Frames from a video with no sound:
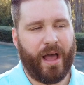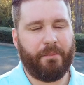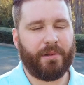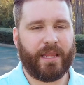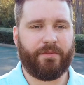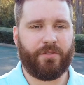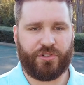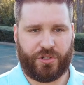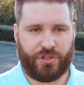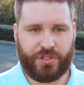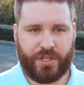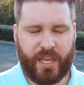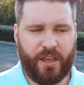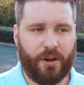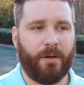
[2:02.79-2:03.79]
who I believe was a
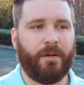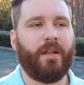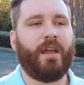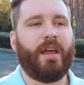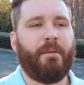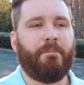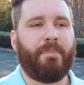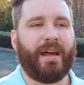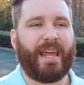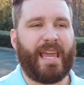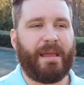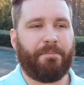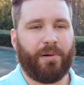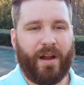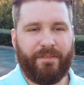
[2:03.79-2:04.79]
seer, but
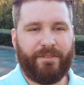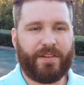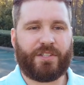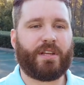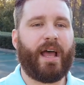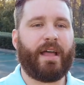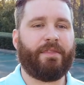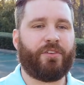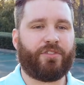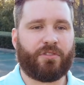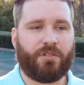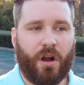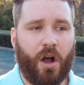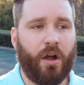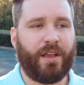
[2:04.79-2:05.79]
he prophesied the
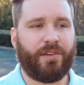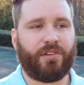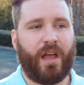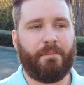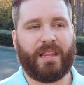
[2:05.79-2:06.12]
strongest,